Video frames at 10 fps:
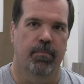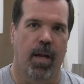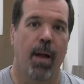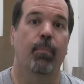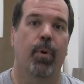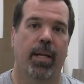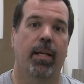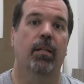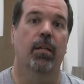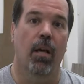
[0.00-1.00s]
I'm
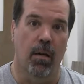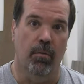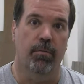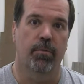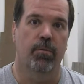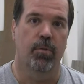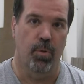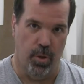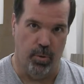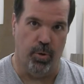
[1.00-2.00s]
bringing love
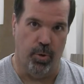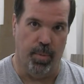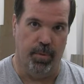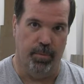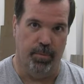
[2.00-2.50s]
to YouTube.